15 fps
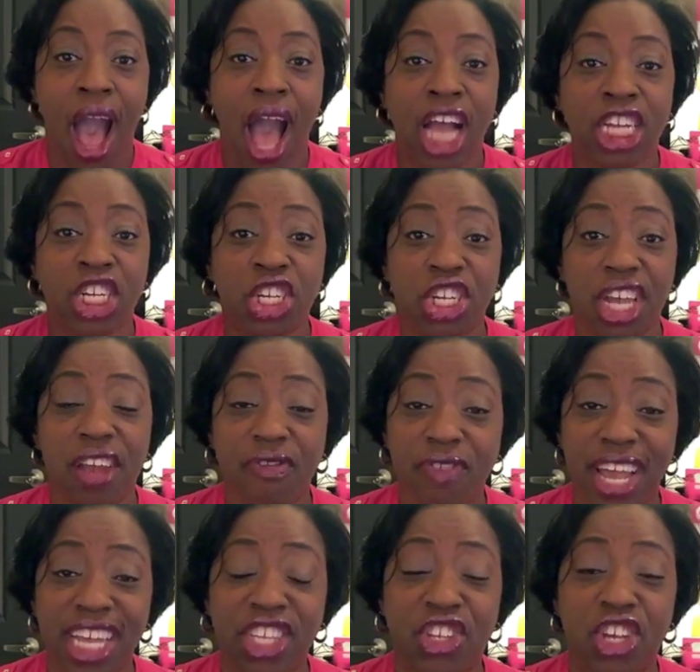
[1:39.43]
Shift
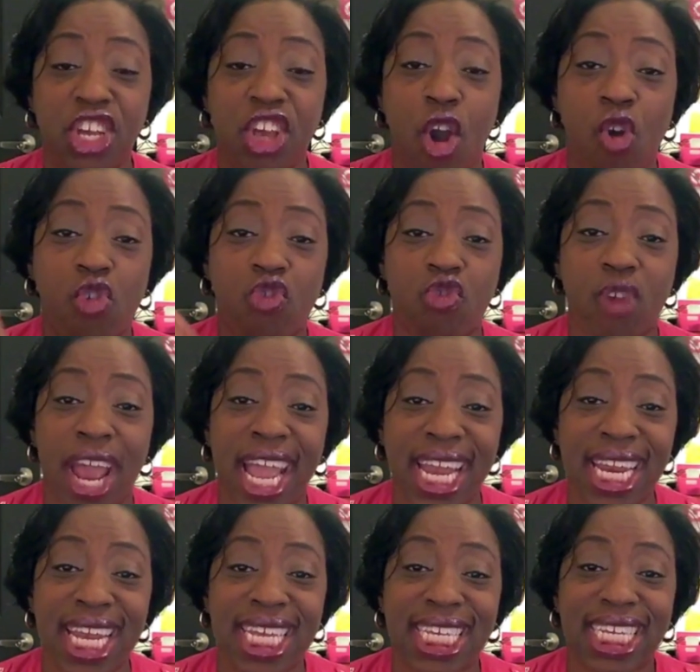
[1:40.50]
into Your
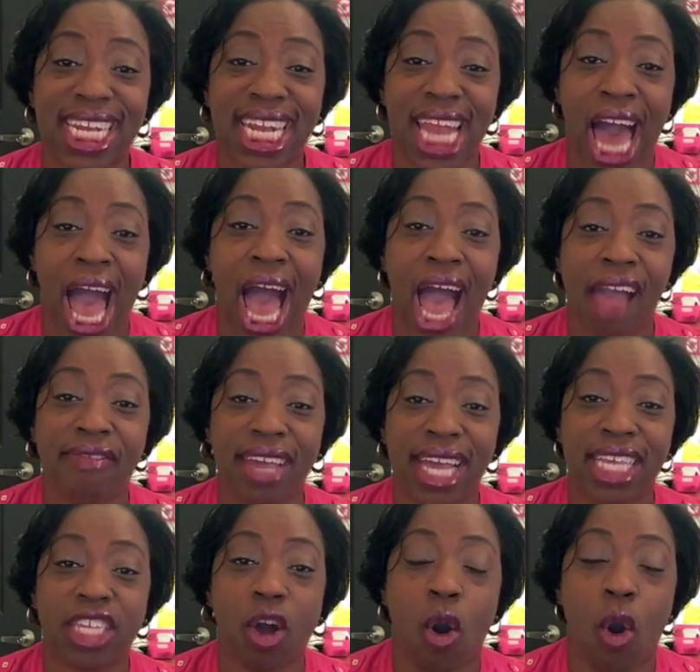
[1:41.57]
Greatness Live
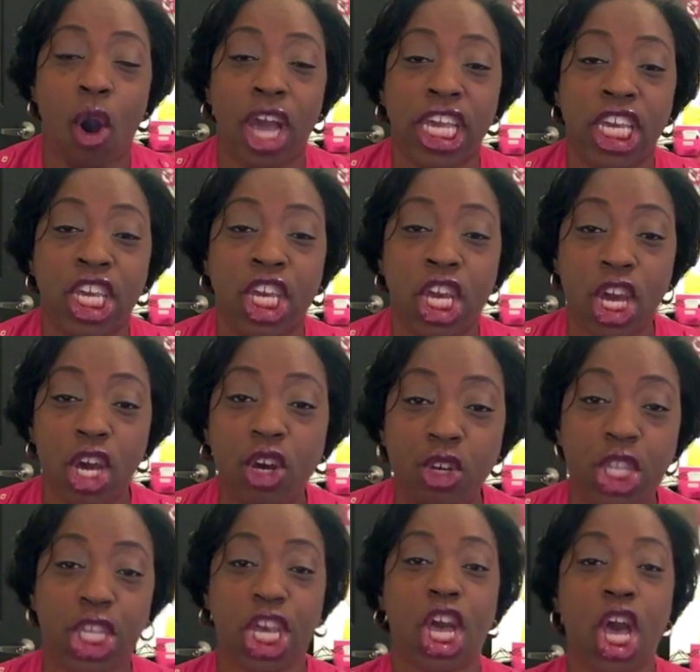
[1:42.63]
is on
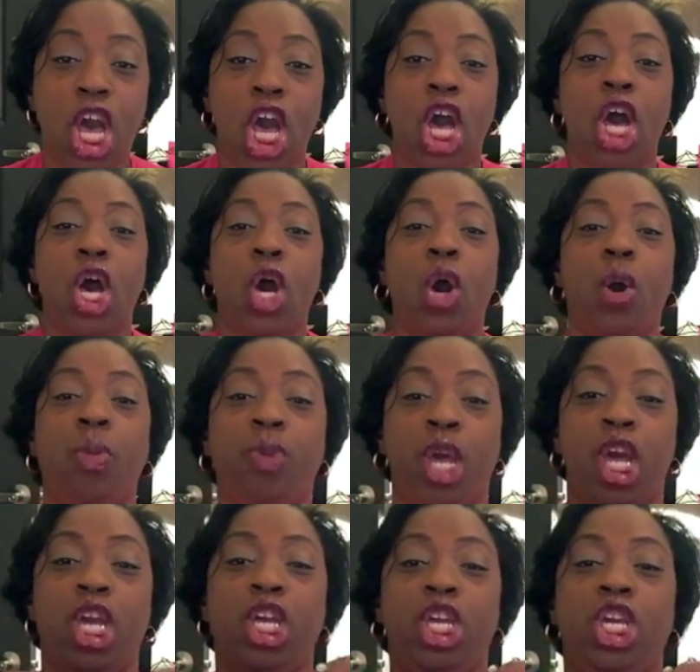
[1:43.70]
YouTube. Yeah!